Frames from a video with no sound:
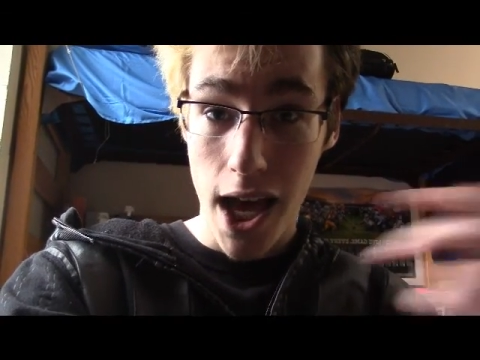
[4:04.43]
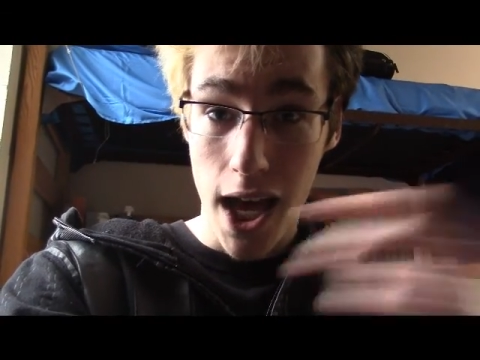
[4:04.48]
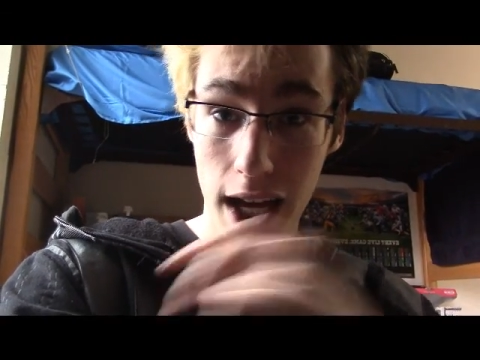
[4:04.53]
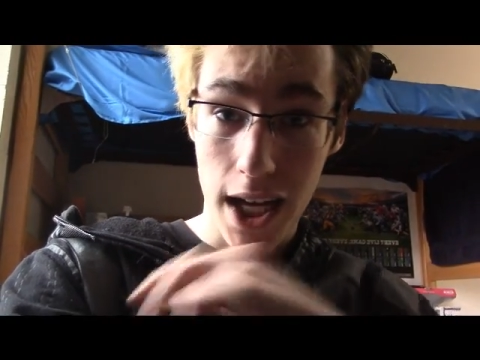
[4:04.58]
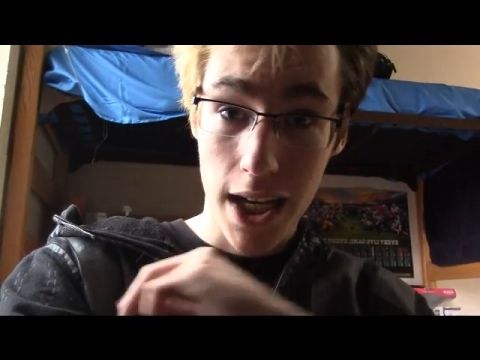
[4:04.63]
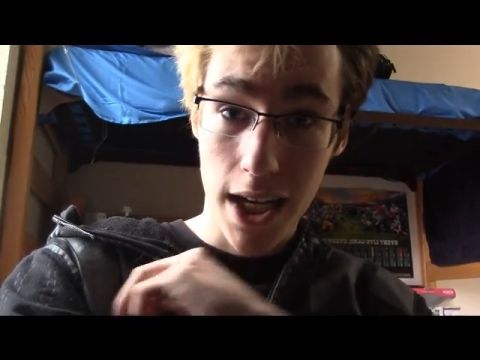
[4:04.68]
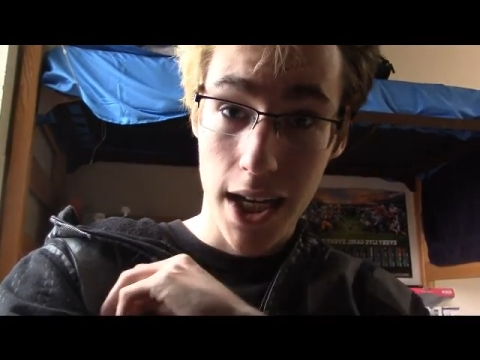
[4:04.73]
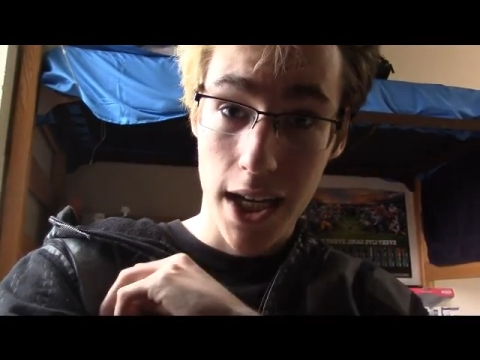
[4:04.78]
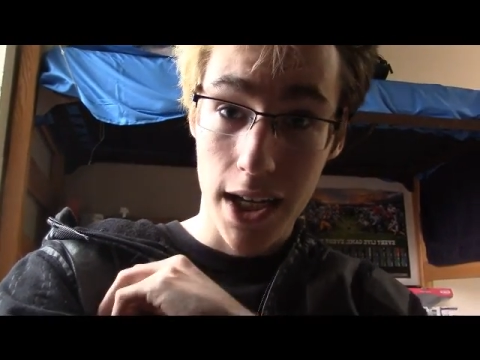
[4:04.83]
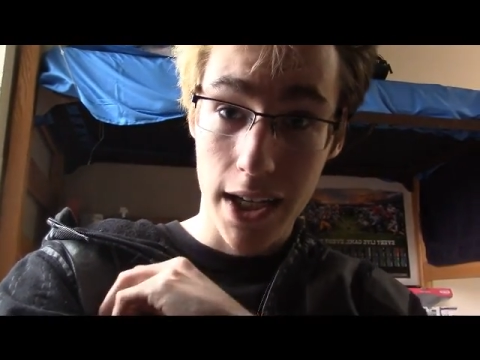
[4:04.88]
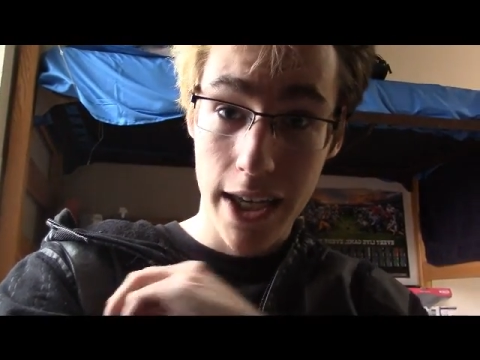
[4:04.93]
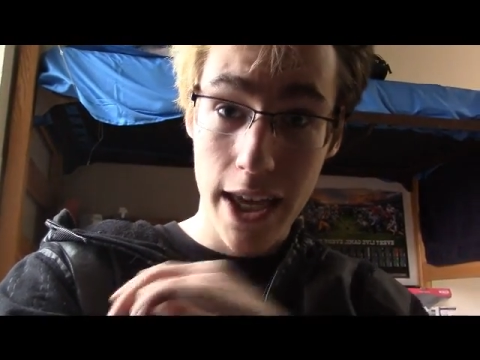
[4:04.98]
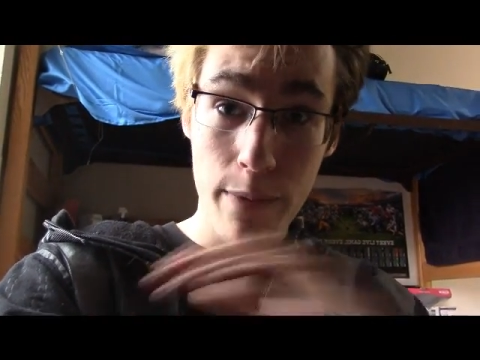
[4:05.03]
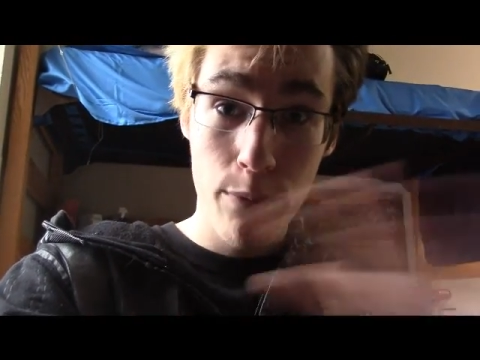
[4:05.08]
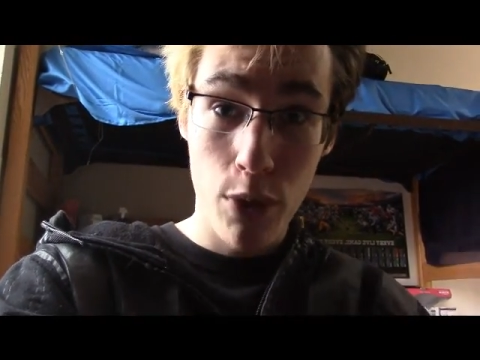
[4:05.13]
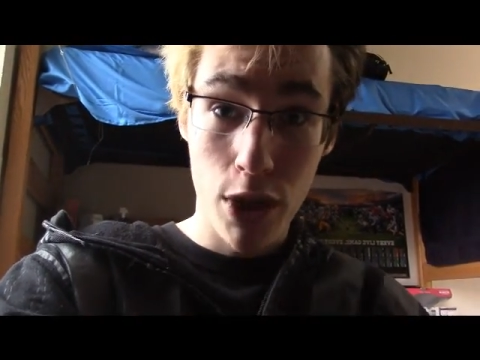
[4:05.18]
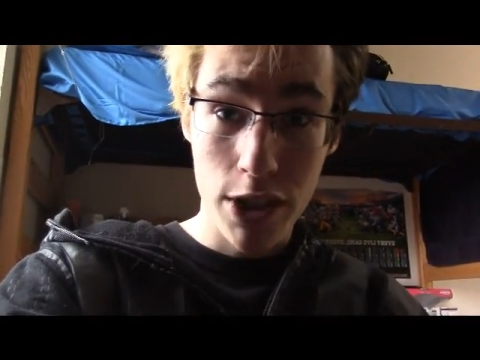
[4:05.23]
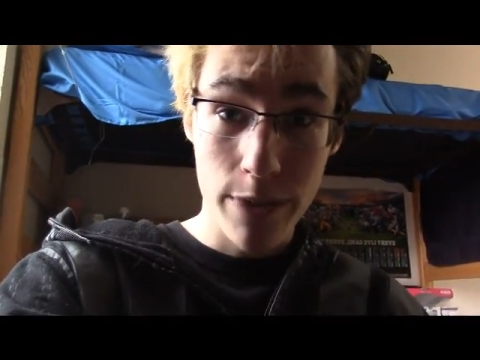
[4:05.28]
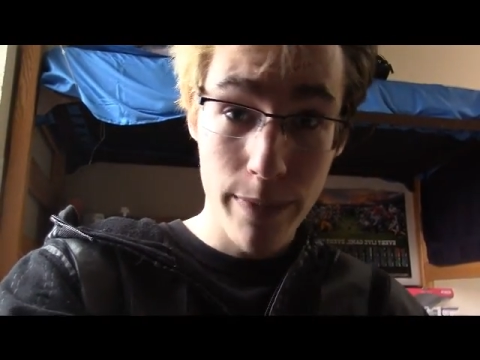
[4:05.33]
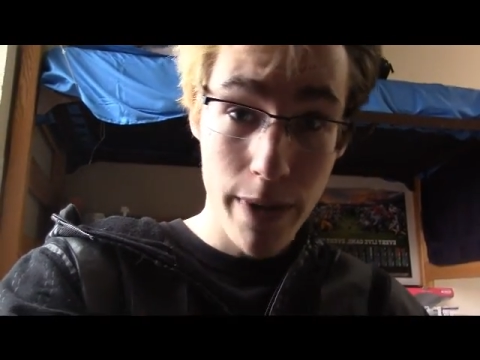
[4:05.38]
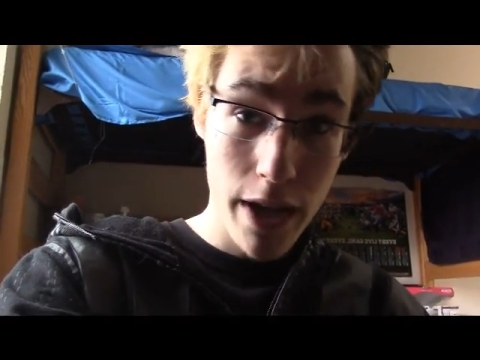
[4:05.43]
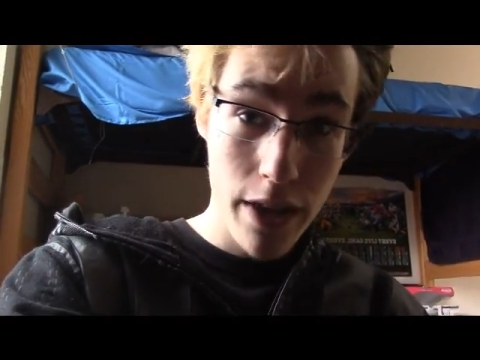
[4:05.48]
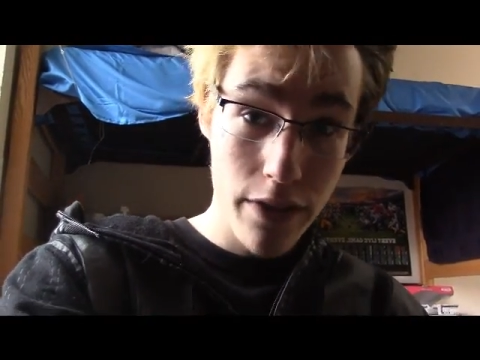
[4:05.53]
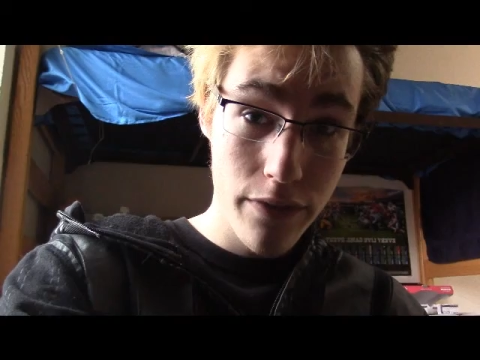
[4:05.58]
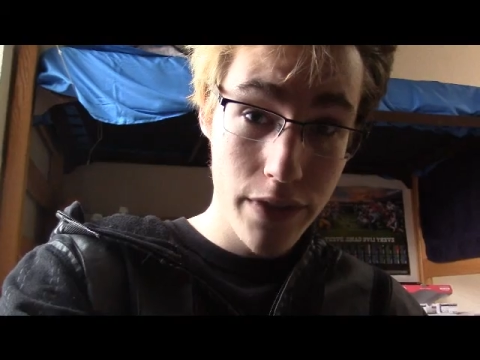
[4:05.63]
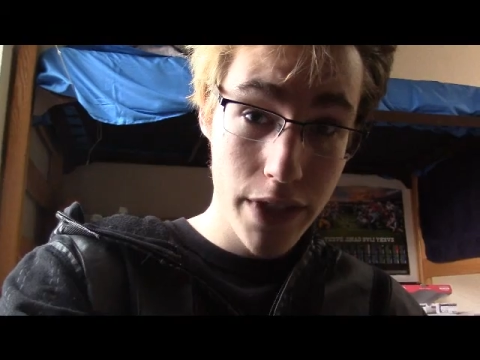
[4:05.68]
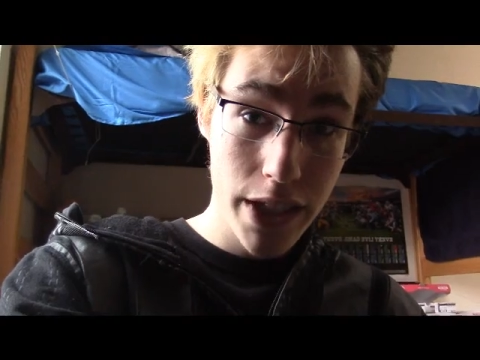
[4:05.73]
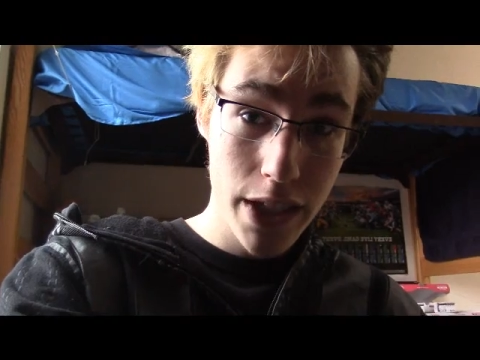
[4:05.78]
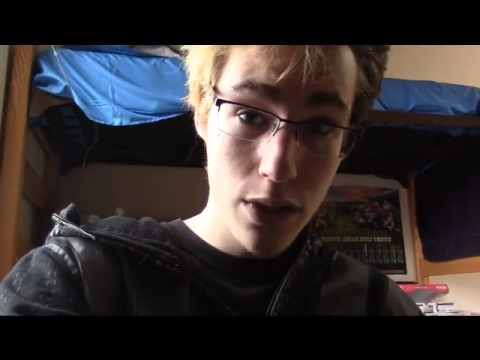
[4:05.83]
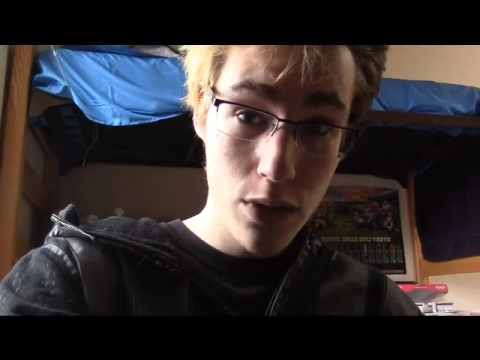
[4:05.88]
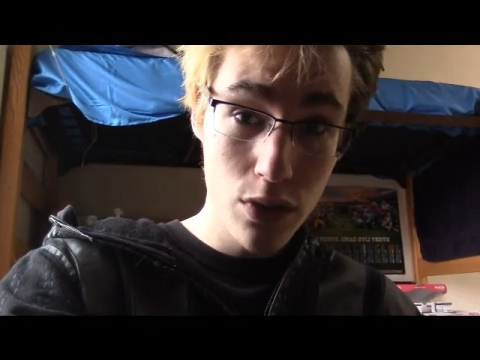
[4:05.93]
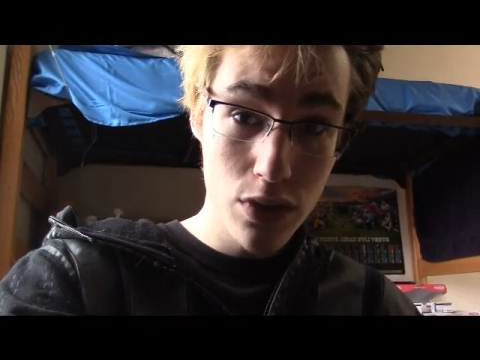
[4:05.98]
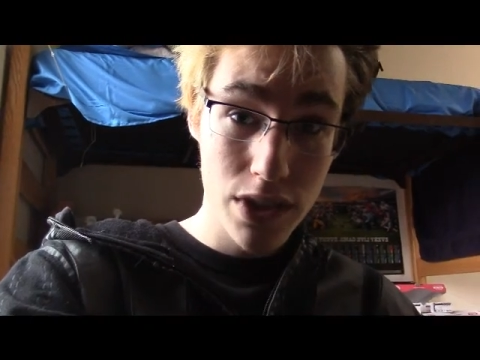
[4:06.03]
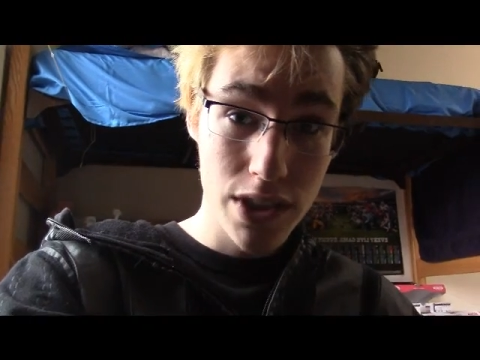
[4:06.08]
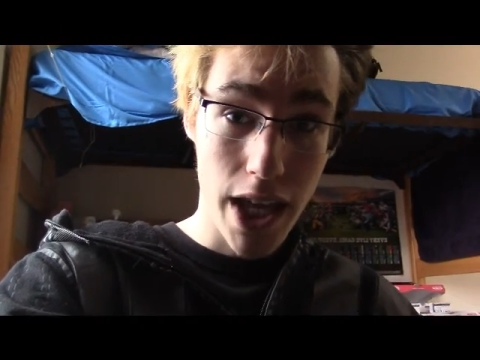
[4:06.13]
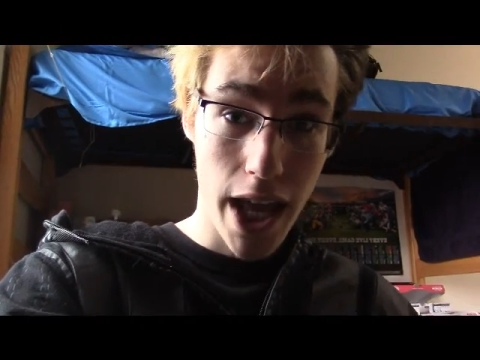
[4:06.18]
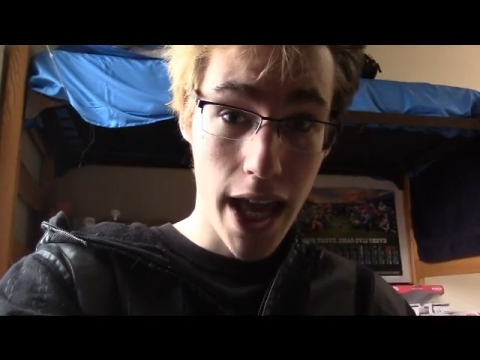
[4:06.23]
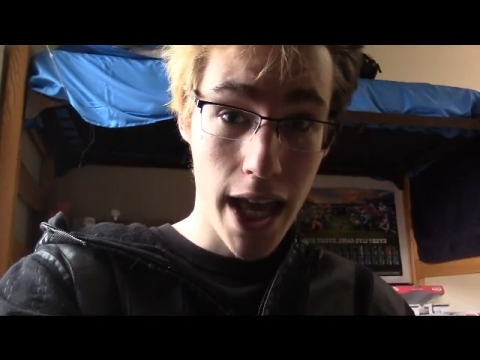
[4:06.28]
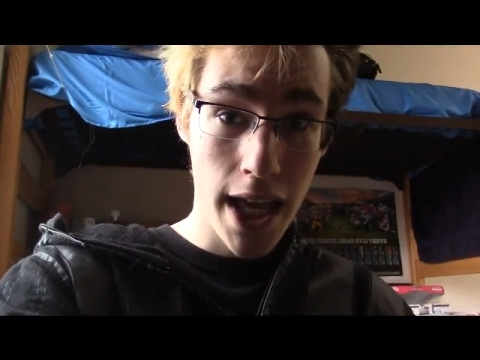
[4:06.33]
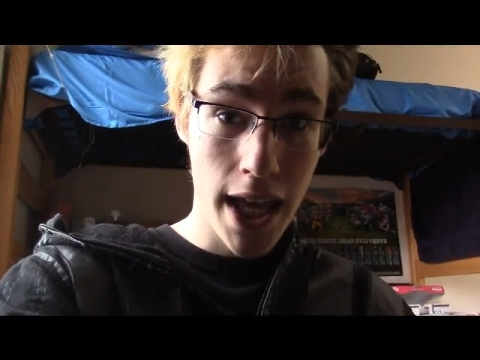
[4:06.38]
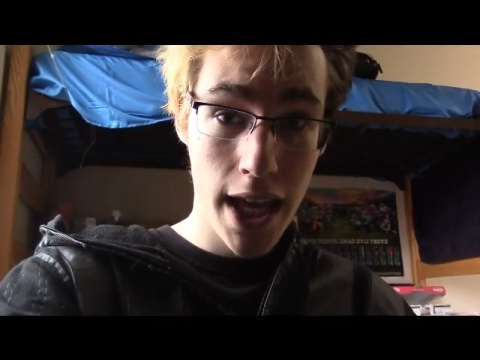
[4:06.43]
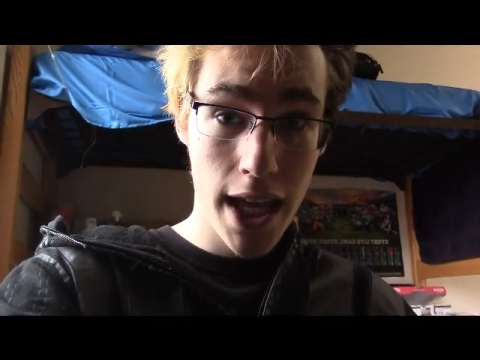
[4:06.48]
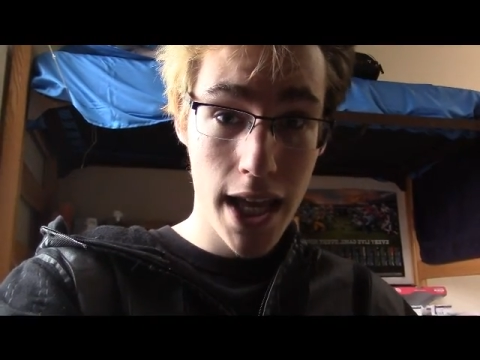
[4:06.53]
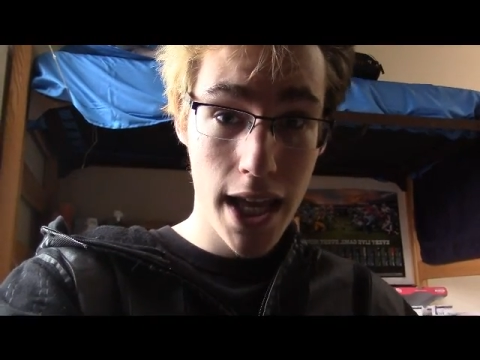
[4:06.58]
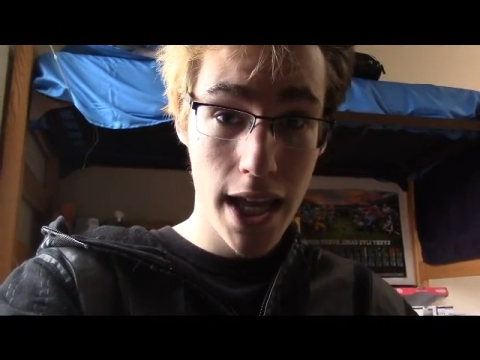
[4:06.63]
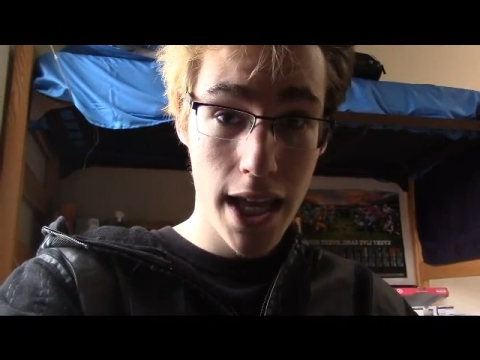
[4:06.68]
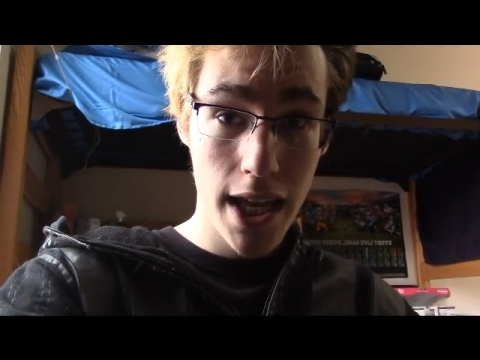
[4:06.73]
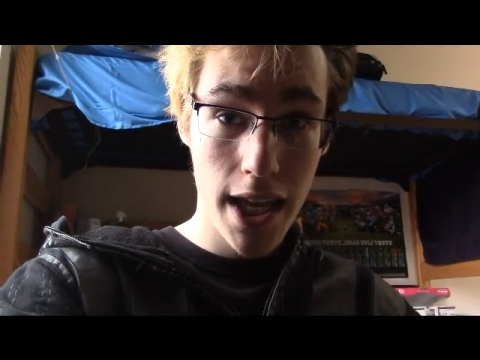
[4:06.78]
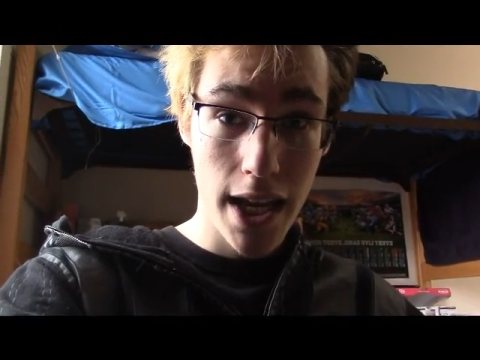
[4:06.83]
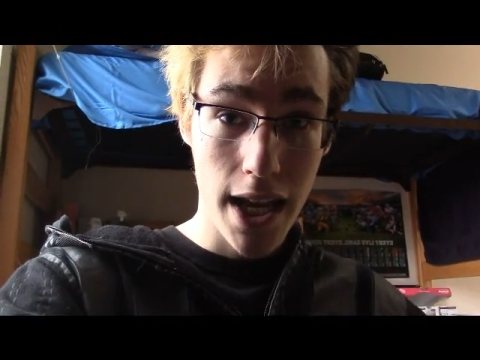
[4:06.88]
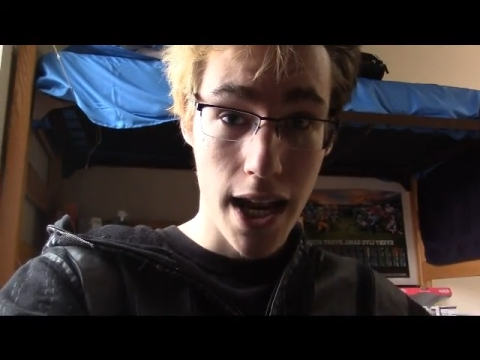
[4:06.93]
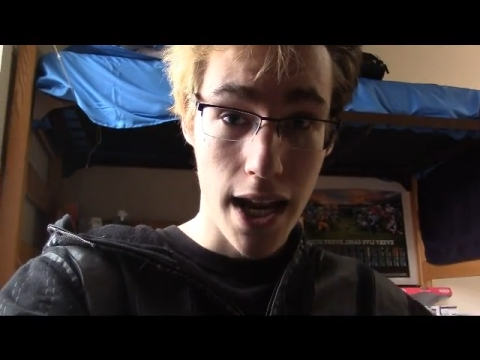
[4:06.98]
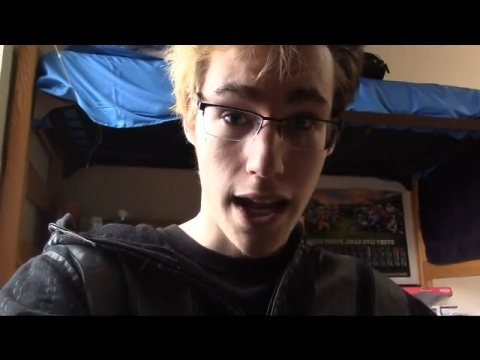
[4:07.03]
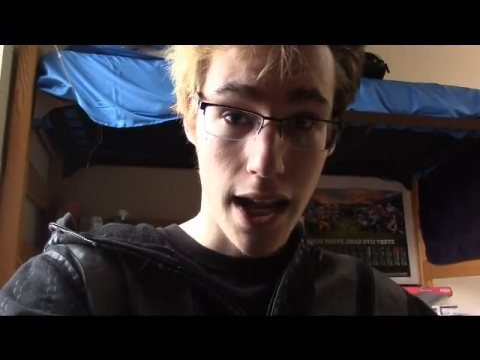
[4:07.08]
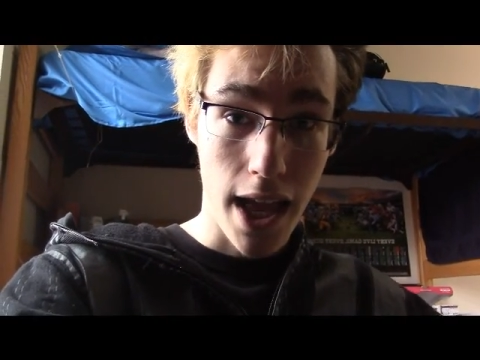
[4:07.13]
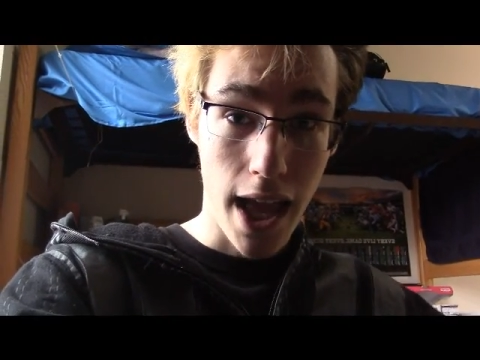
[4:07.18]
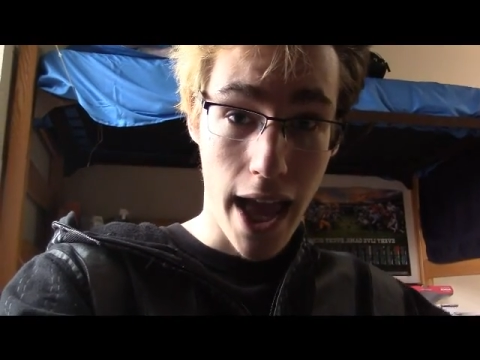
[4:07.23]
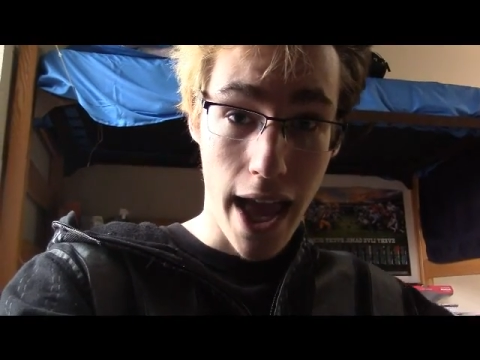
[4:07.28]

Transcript: Uh, keep watching my other videos and